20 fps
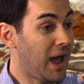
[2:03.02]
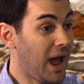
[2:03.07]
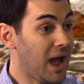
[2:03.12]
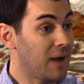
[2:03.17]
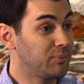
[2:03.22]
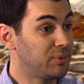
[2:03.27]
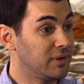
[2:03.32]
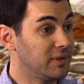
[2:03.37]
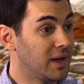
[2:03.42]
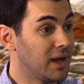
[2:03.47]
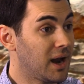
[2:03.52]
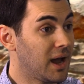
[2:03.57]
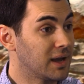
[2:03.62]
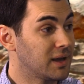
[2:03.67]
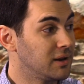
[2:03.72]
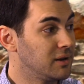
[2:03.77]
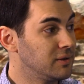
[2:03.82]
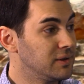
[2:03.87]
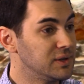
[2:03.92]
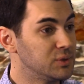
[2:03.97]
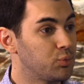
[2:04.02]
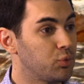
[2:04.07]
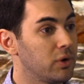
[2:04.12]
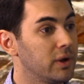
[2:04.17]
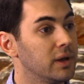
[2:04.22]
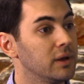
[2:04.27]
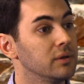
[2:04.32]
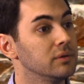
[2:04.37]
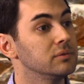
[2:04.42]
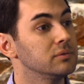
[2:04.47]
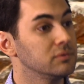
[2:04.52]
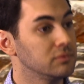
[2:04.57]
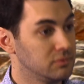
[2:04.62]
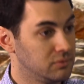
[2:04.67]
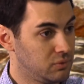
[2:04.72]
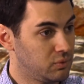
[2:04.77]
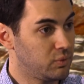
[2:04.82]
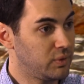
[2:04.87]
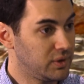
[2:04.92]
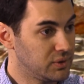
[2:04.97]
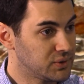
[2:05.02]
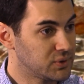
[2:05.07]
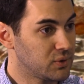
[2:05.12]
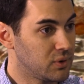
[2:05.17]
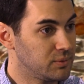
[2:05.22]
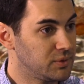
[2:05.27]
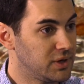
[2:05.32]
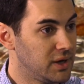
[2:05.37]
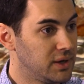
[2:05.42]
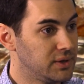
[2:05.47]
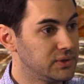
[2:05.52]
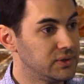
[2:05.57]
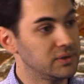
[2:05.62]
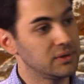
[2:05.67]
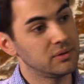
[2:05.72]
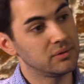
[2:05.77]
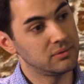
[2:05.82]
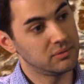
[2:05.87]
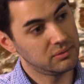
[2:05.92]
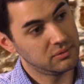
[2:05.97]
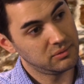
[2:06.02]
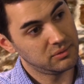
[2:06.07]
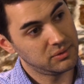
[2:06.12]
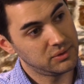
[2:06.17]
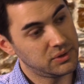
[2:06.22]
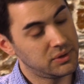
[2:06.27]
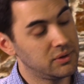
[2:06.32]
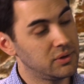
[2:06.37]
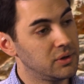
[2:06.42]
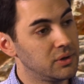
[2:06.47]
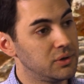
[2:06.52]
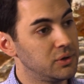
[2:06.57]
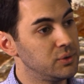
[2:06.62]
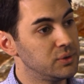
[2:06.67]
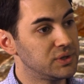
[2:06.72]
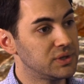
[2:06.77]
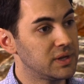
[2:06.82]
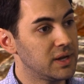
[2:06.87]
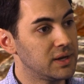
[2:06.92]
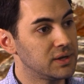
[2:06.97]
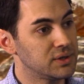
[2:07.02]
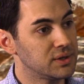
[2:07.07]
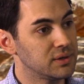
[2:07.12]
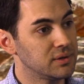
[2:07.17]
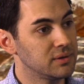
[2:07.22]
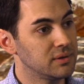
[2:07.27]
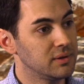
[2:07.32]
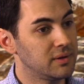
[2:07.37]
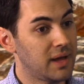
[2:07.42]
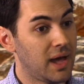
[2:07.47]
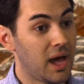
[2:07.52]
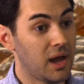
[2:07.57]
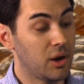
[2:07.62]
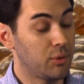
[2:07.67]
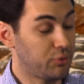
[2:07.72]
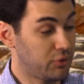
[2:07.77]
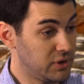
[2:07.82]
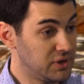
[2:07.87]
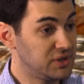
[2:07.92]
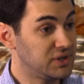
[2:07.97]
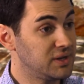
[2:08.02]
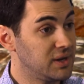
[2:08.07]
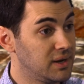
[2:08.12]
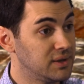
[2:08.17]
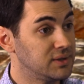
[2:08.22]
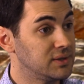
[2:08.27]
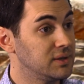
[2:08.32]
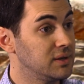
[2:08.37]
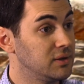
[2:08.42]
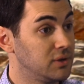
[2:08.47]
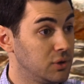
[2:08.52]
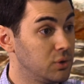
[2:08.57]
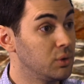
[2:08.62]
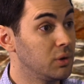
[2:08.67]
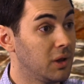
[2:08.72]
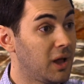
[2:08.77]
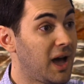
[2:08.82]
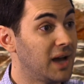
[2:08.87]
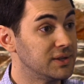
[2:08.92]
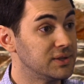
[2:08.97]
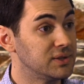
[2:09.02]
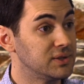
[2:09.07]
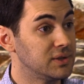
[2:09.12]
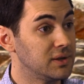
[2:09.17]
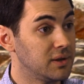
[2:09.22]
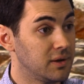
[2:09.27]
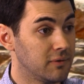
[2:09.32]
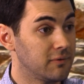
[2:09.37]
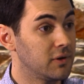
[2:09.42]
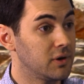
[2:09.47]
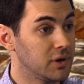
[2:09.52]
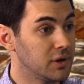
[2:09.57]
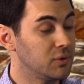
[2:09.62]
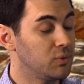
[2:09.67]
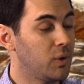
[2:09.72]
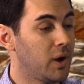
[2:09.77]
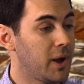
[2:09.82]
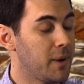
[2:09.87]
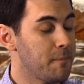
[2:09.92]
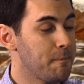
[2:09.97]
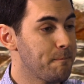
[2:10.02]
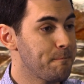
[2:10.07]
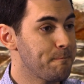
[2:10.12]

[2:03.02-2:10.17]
happy that I can at least bring real storm chasing to a news station that appreciates it, utilizes it in a very good way.